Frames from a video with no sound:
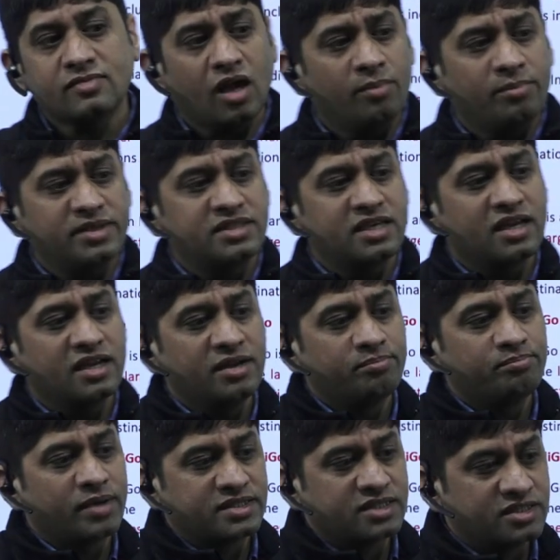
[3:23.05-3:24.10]
basically
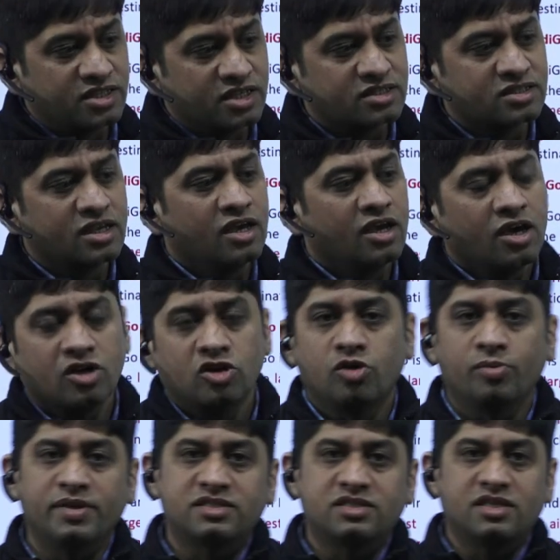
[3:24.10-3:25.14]
passengers,
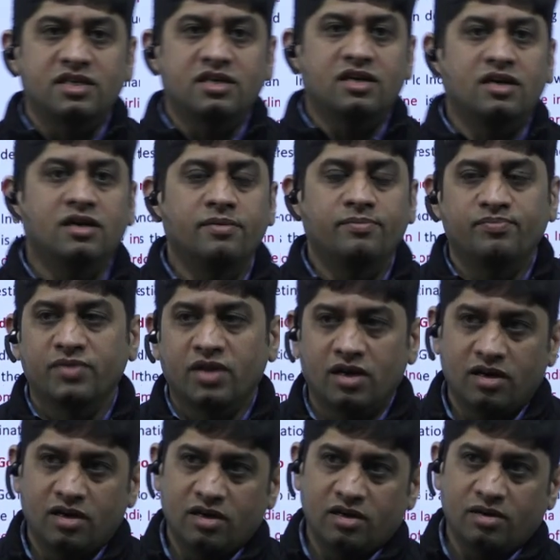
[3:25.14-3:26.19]
domestic
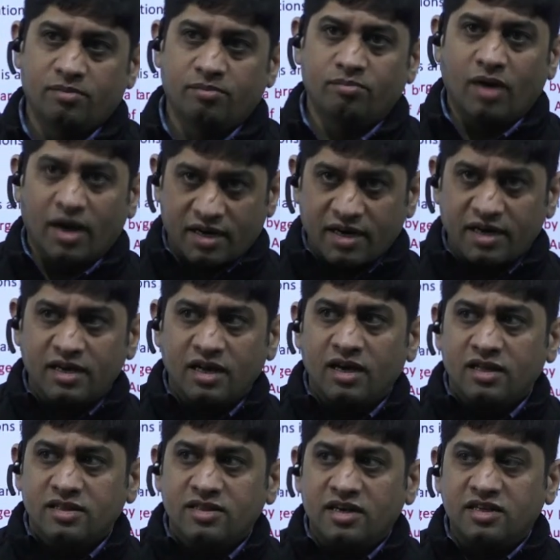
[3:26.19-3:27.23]
market,
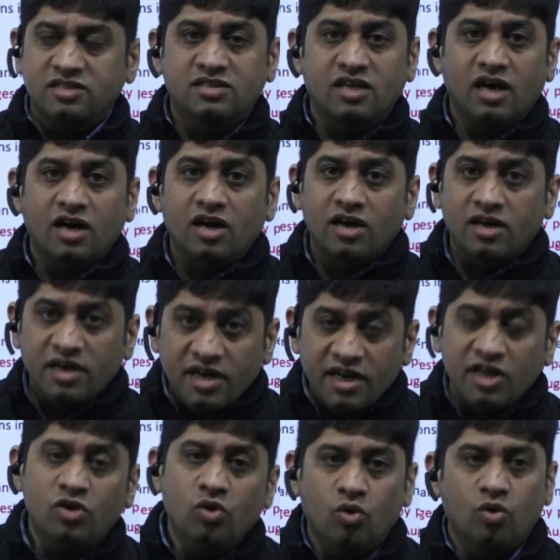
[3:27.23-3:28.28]
that is the
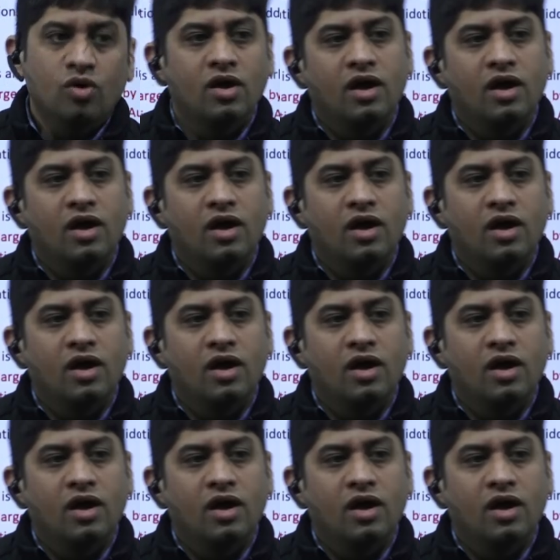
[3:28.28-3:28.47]
Indigo.